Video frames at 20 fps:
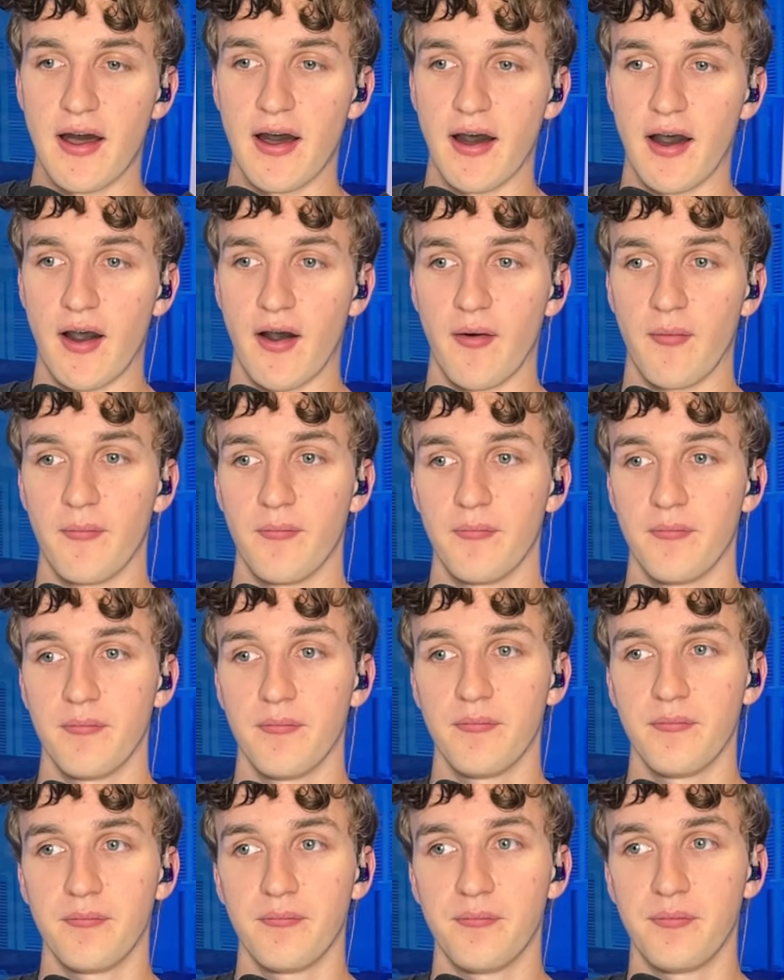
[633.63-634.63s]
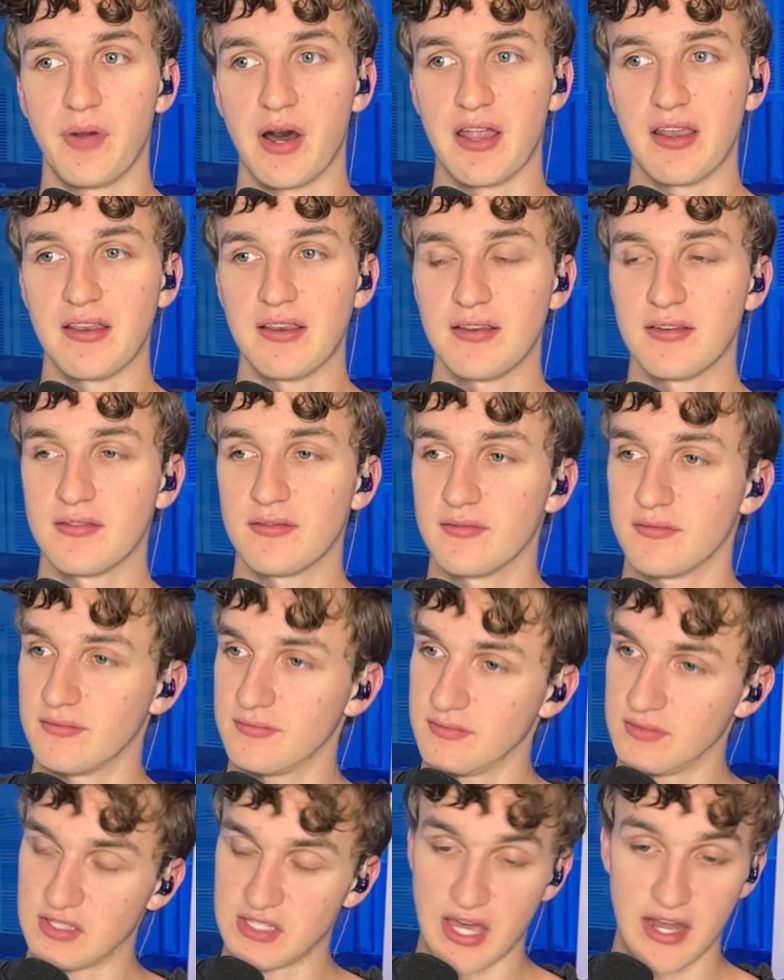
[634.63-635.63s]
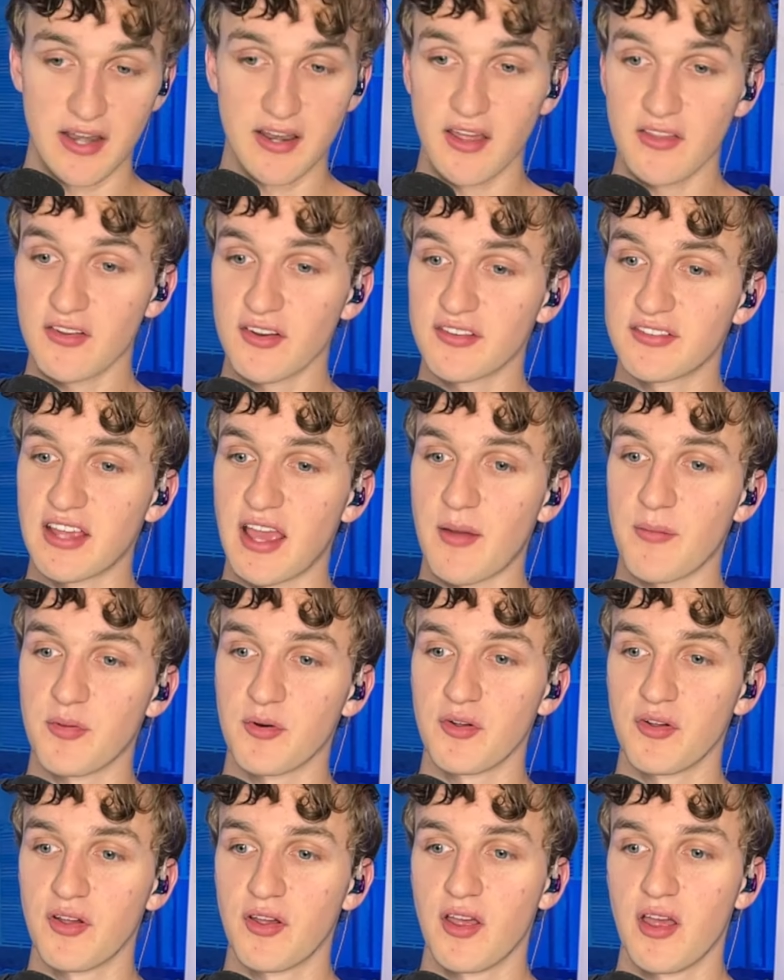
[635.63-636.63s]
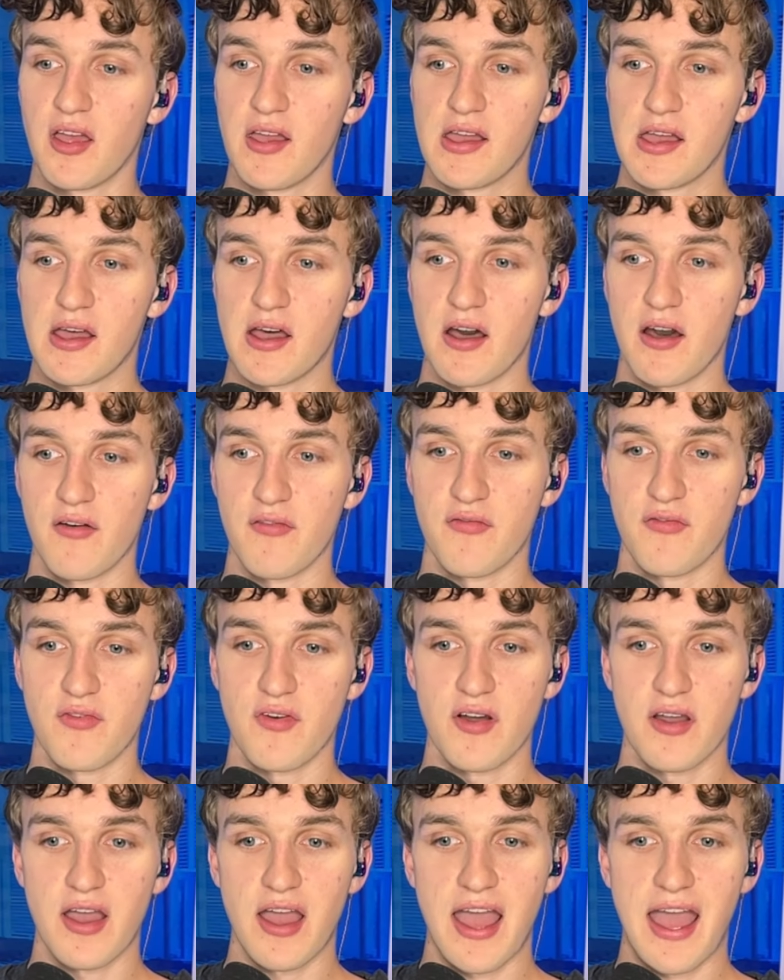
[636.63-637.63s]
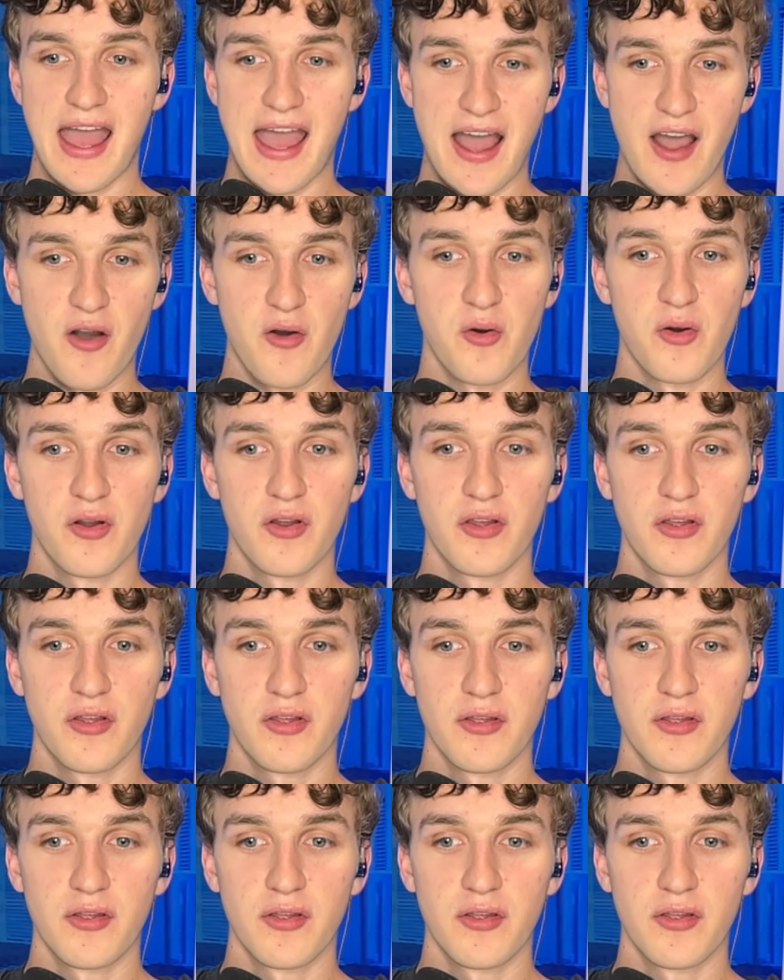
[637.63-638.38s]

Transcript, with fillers: Um, but yet another example of how